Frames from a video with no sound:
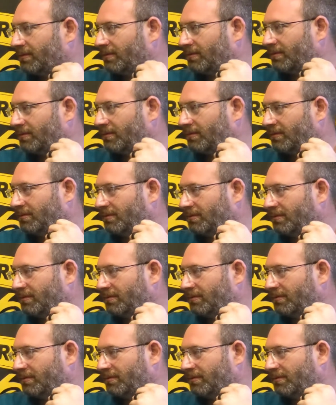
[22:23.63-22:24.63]

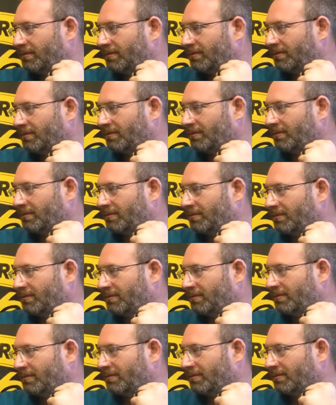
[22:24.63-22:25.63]

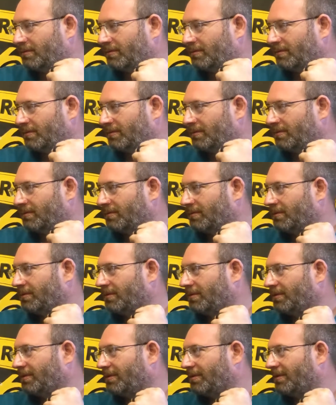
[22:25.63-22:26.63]

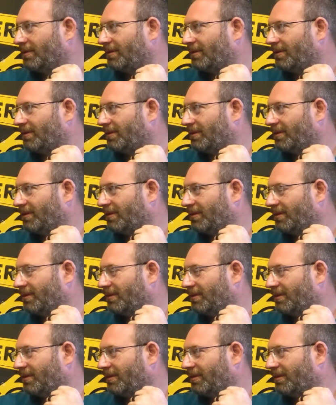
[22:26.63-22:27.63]

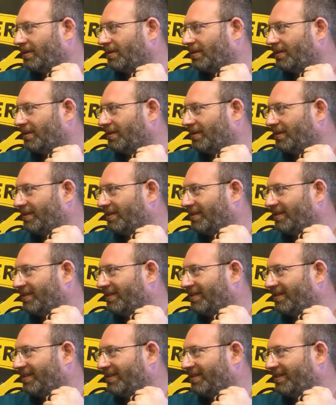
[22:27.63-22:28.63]

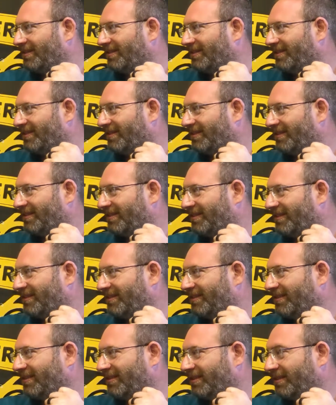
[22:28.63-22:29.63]

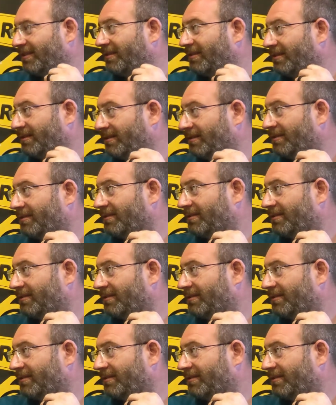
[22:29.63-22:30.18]
No words are spoken by the person on screen.